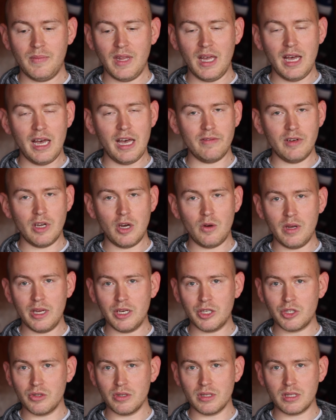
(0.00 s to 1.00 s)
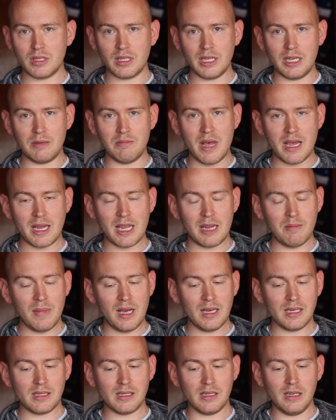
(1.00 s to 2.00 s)
I have no interest in making
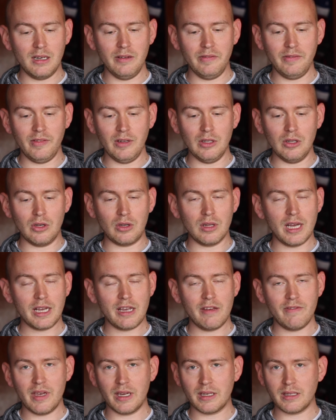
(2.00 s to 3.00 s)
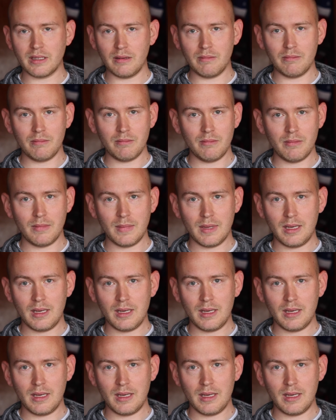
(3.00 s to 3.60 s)
myself look like a victim.